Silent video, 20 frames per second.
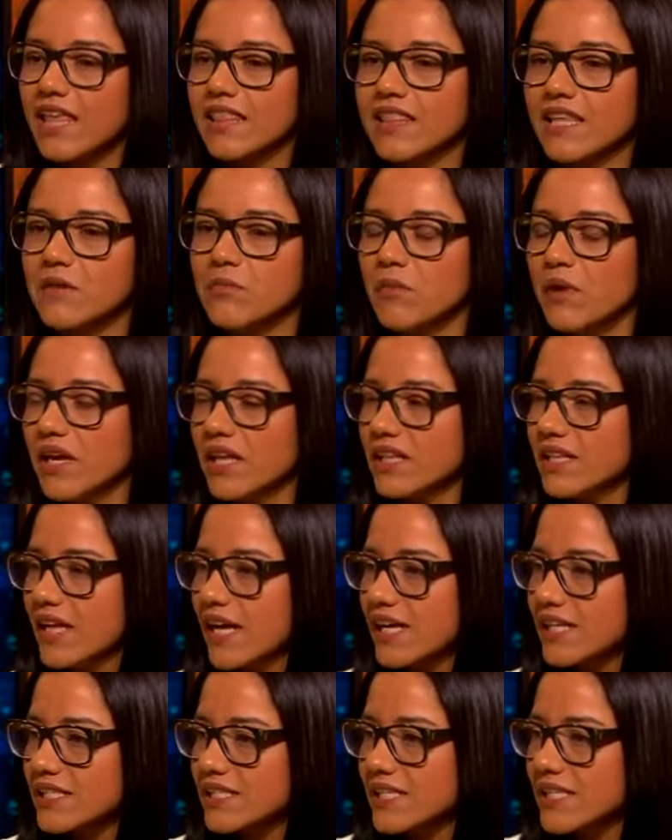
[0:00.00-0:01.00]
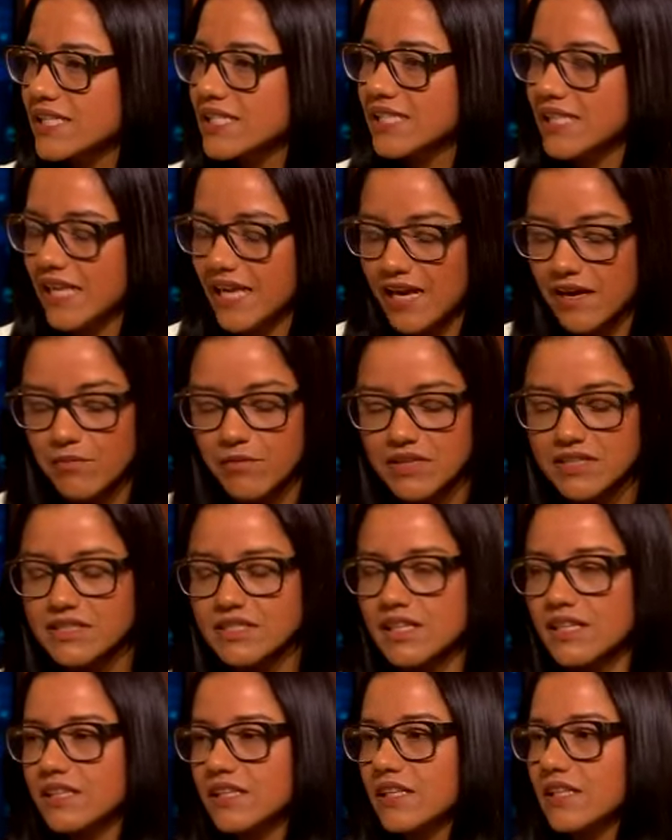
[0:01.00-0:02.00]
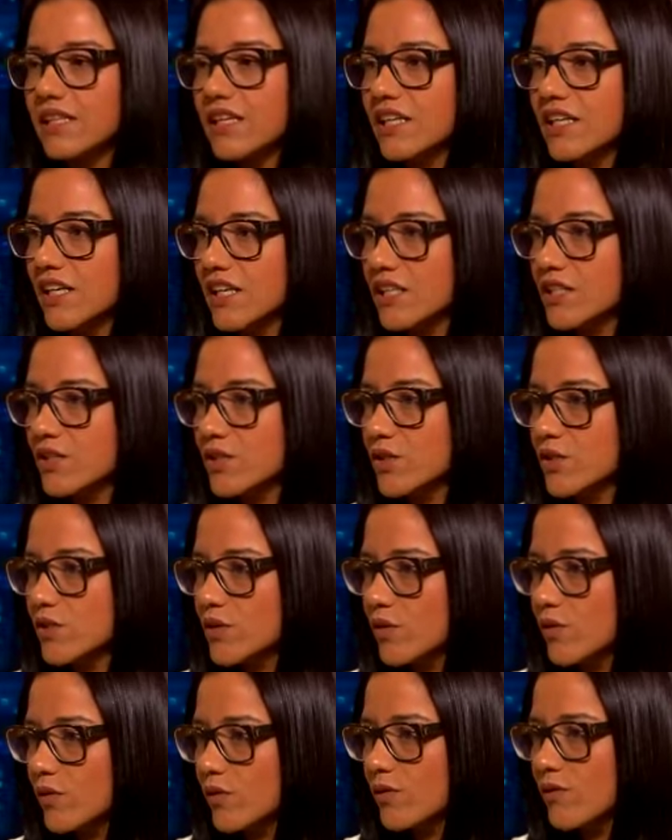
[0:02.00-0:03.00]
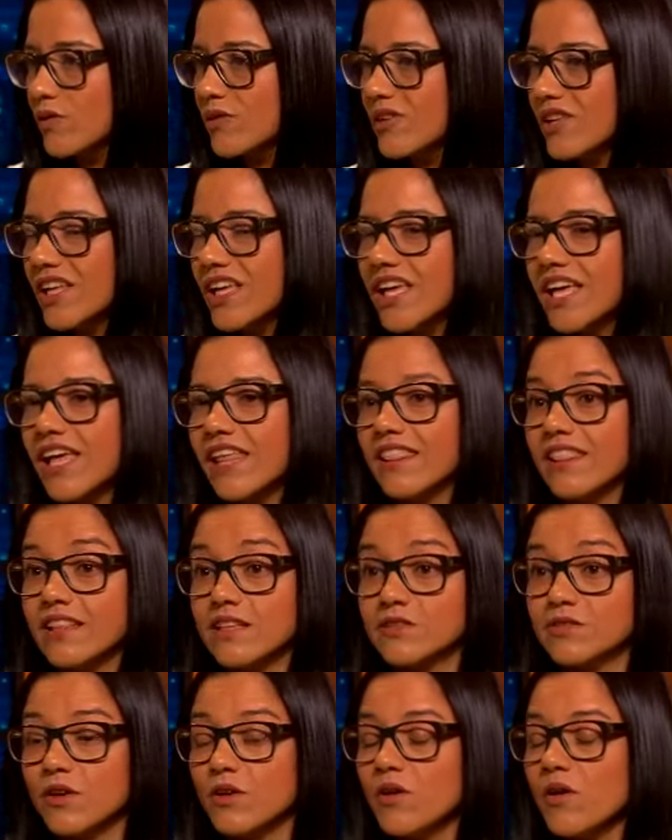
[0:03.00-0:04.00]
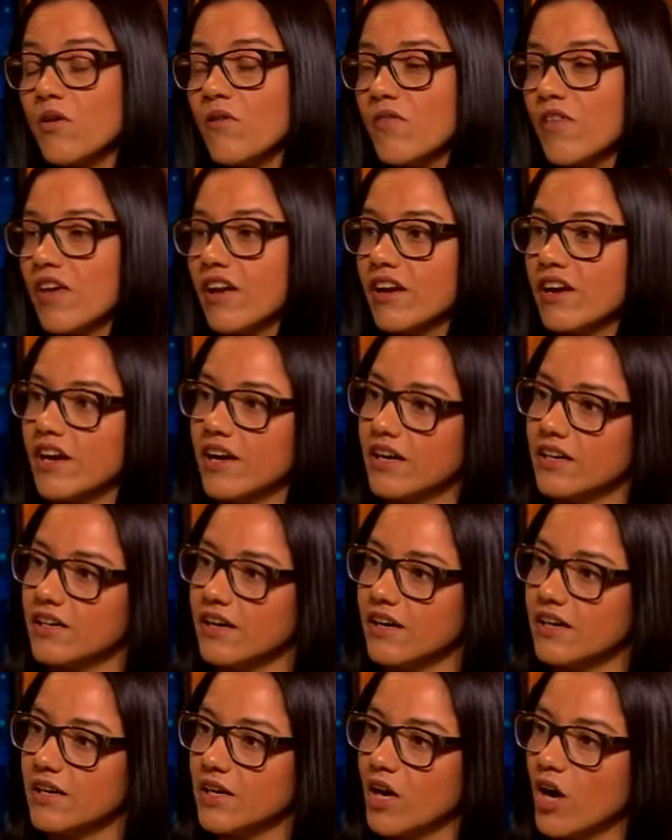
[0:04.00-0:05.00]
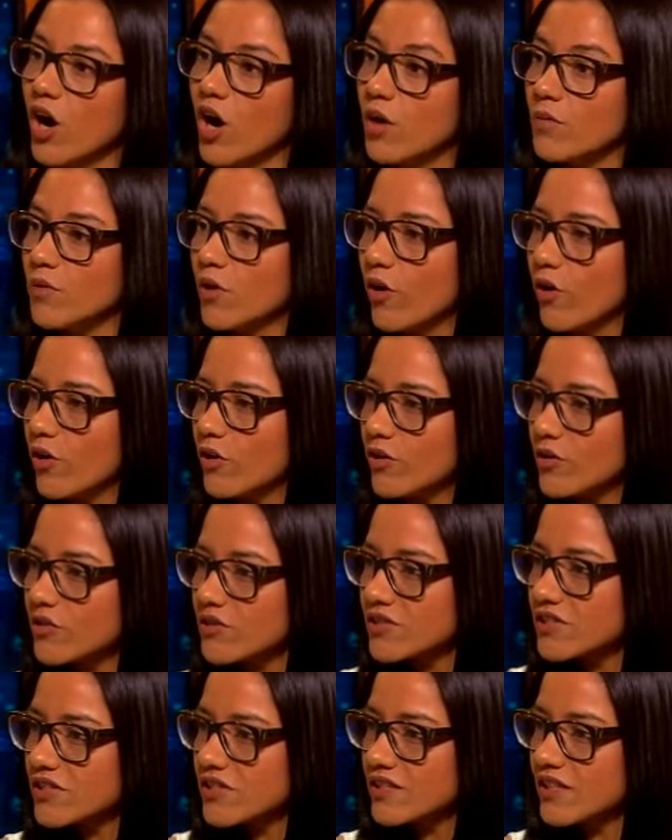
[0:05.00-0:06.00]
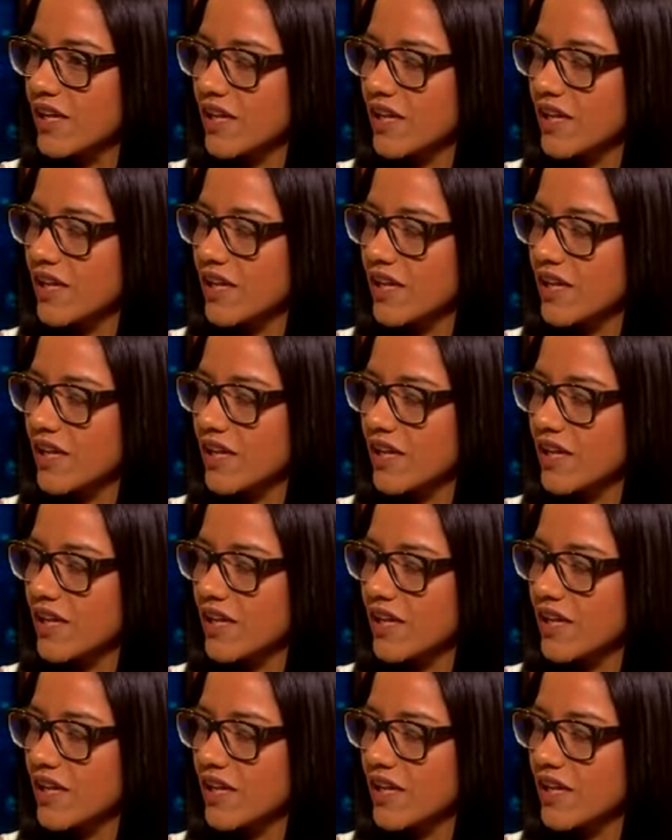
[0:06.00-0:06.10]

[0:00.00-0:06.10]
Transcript: They pay taxes. They have been sending their kids to school some of them are uh, homeowners.